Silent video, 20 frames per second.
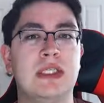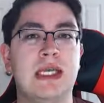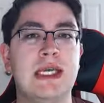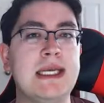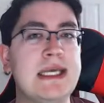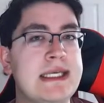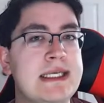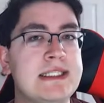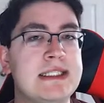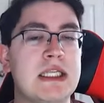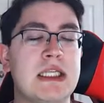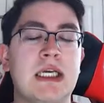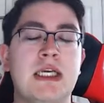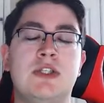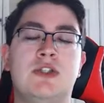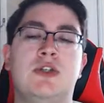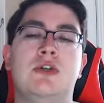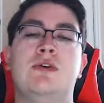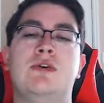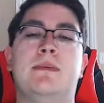easily
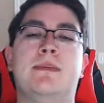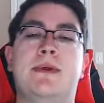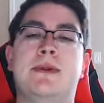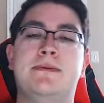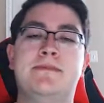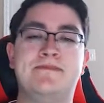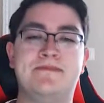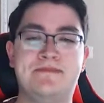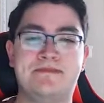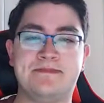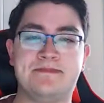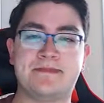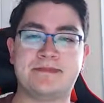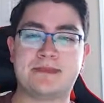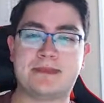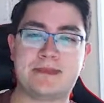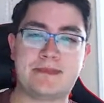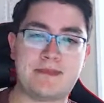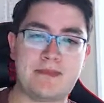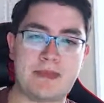doable.
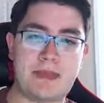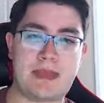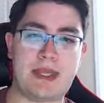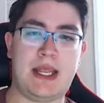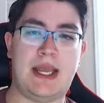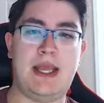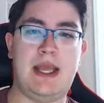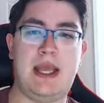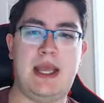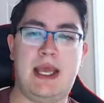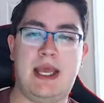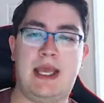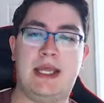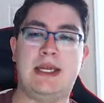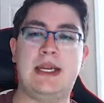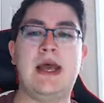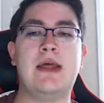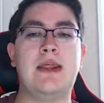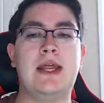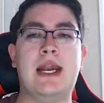And
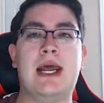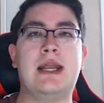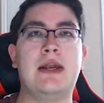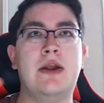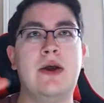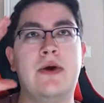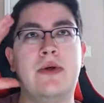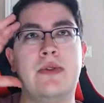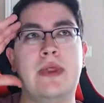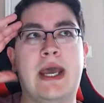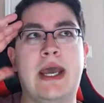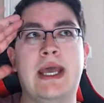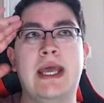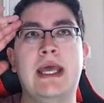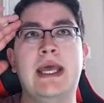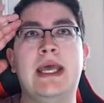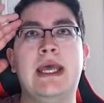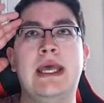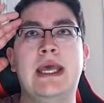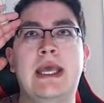now that I know that
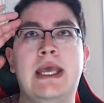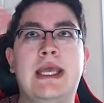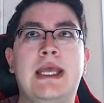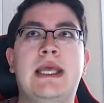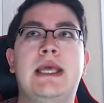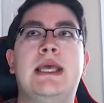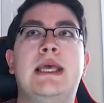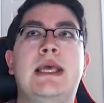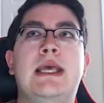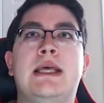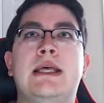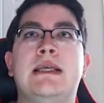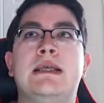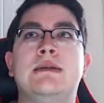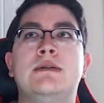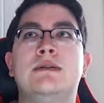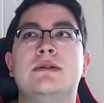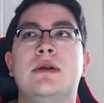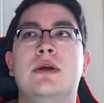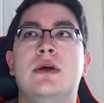he
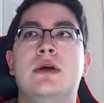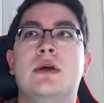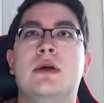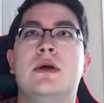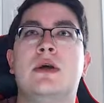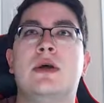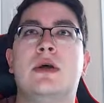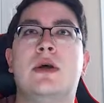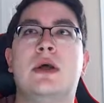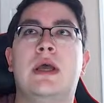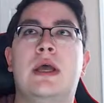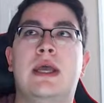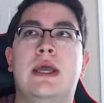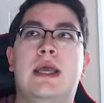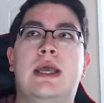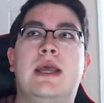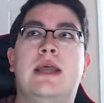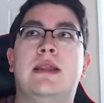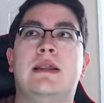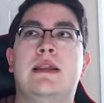is
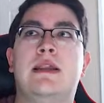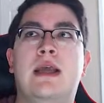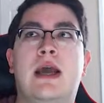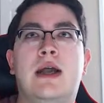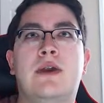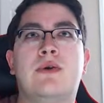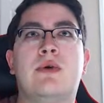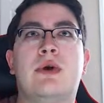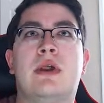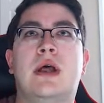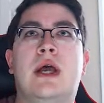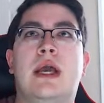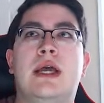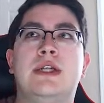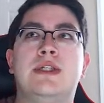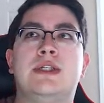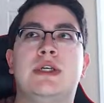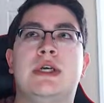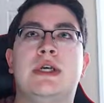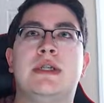in the Unreal
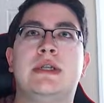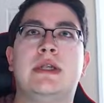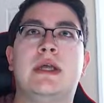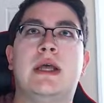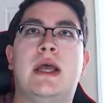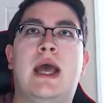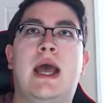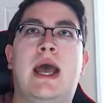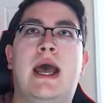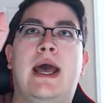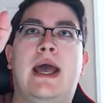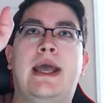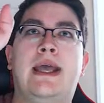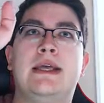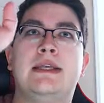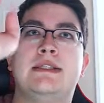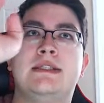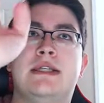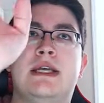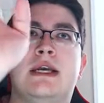Engine at a
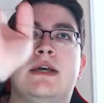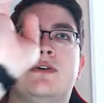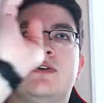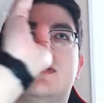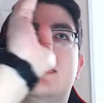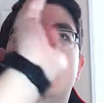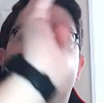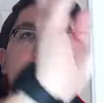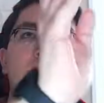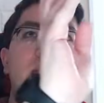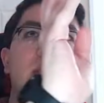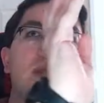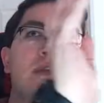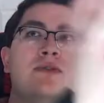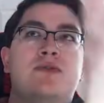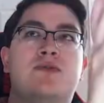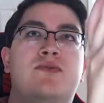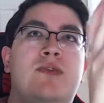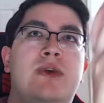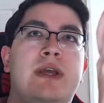standard
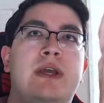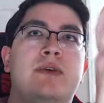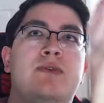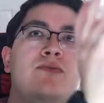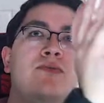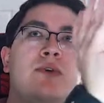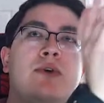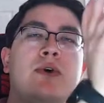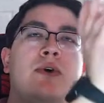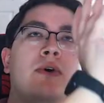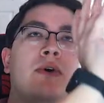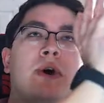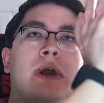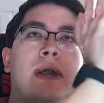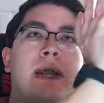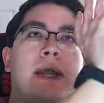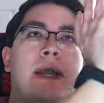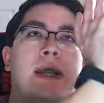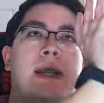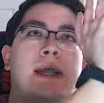6 feet for
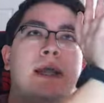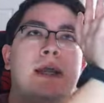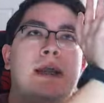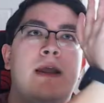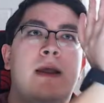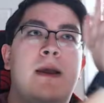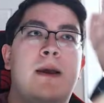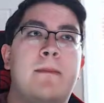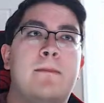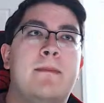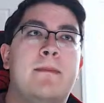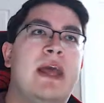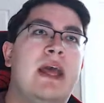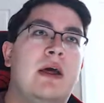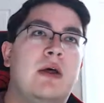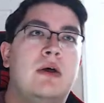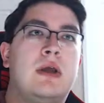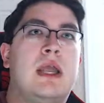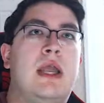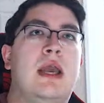a
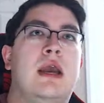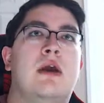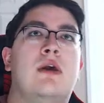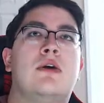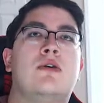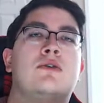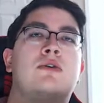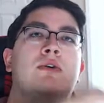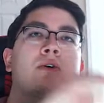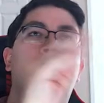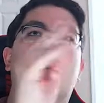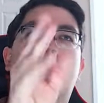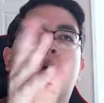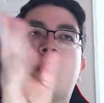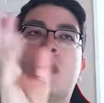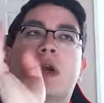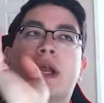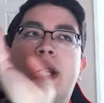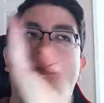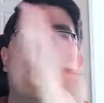male character
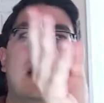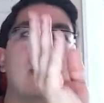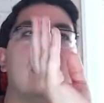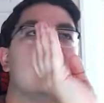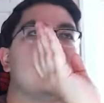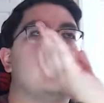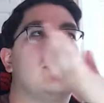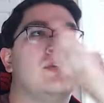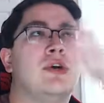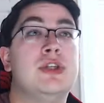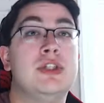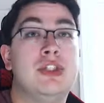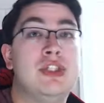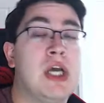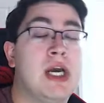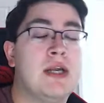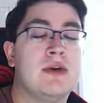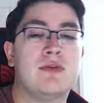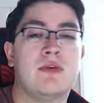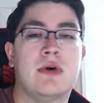or character in
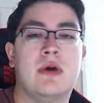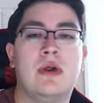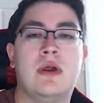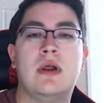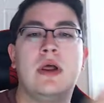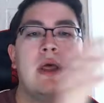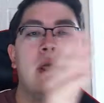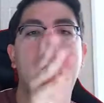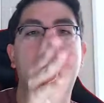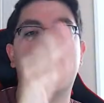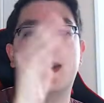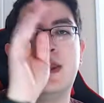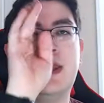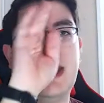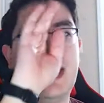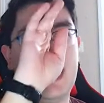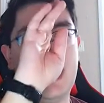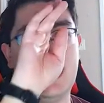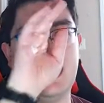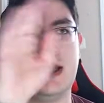general,
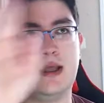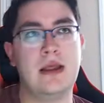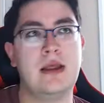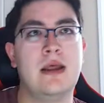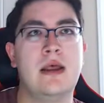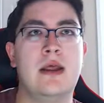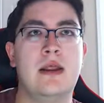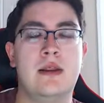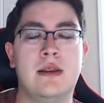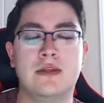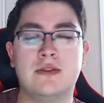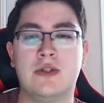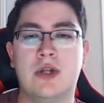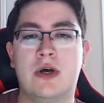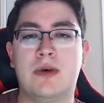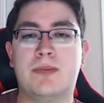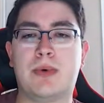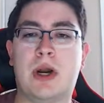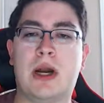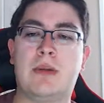then there's
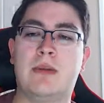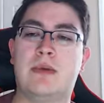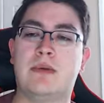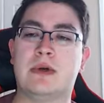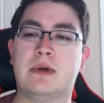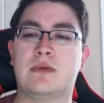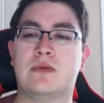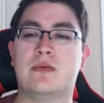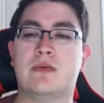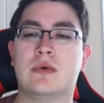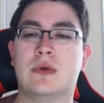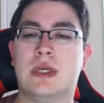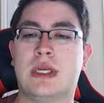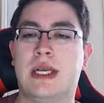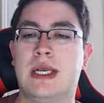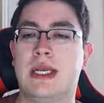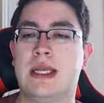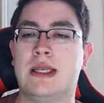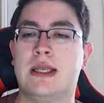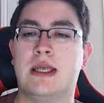no problem
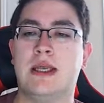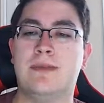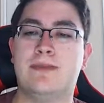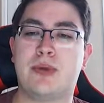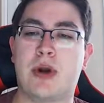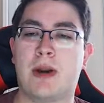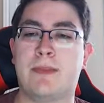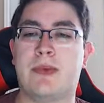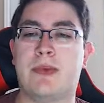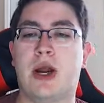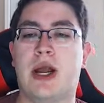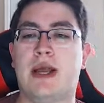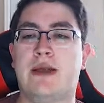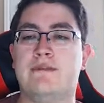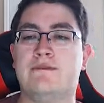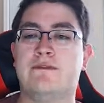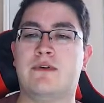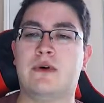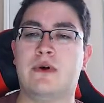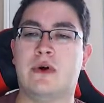getting the proper height
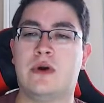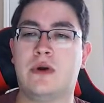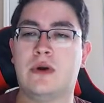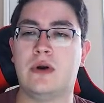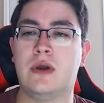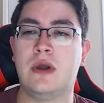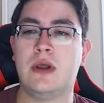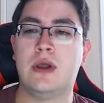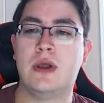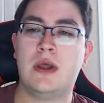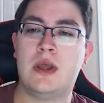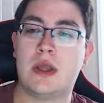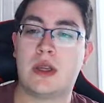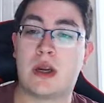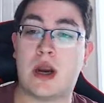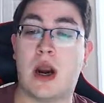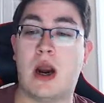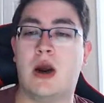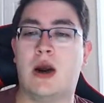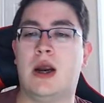for
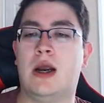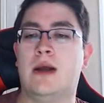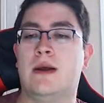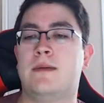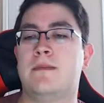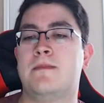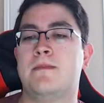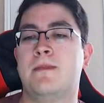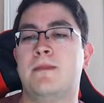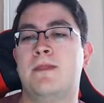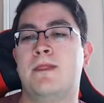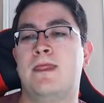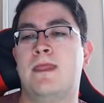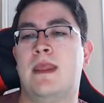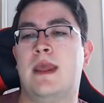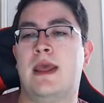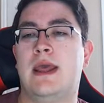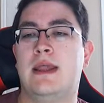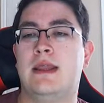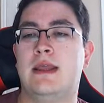Kara.
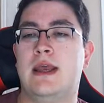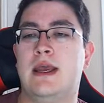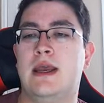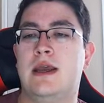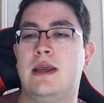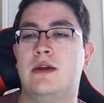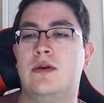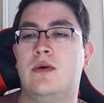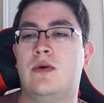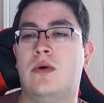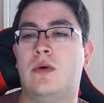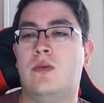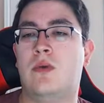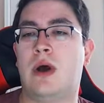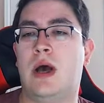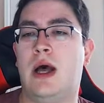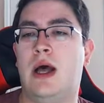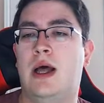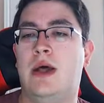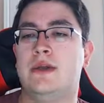And then
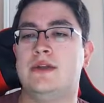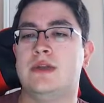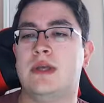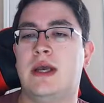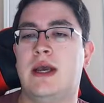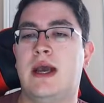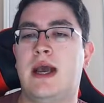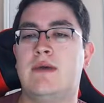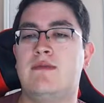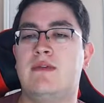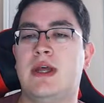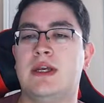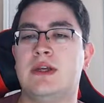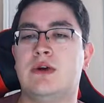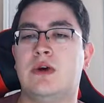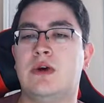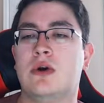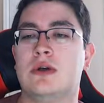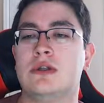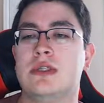I also have like
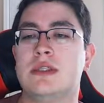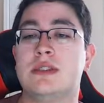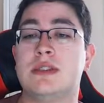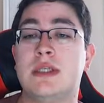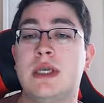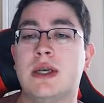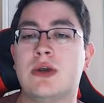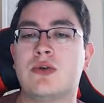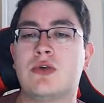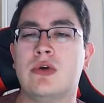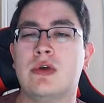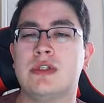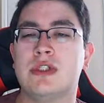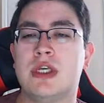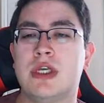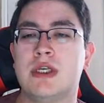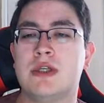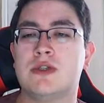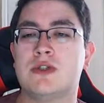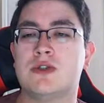her
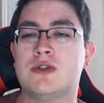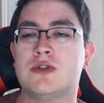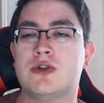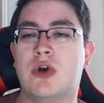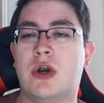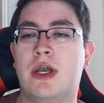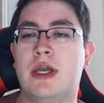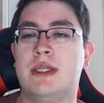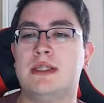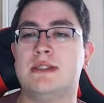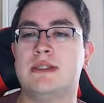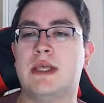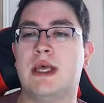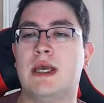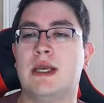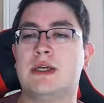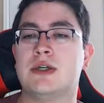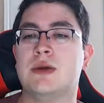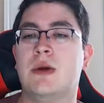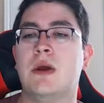distinguishing traits
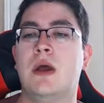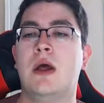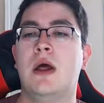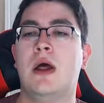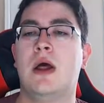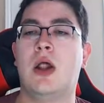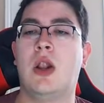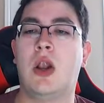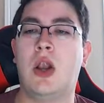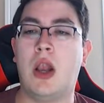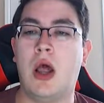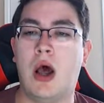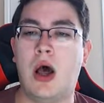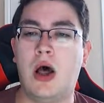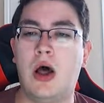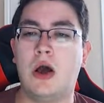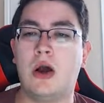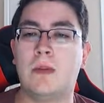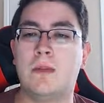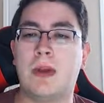like
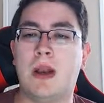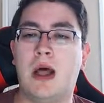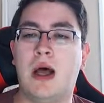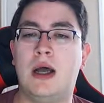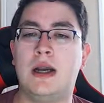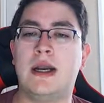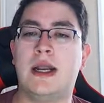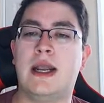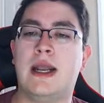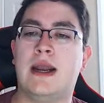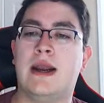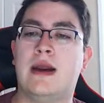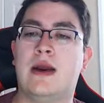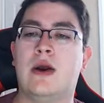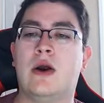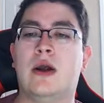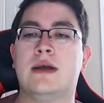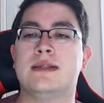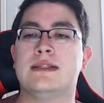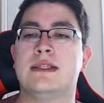long blonde
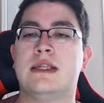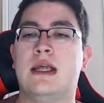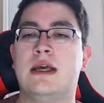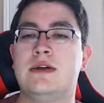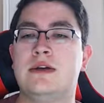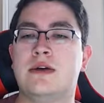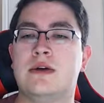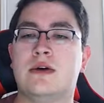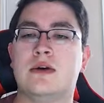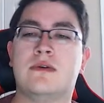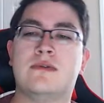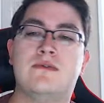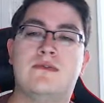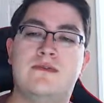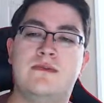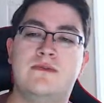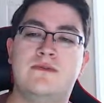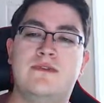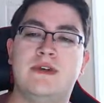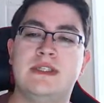hair, a slender
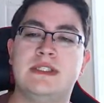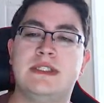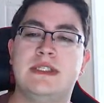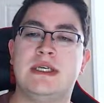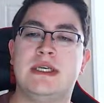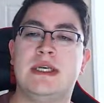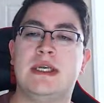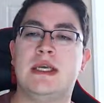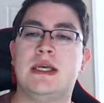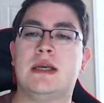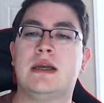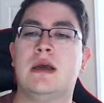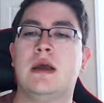physique,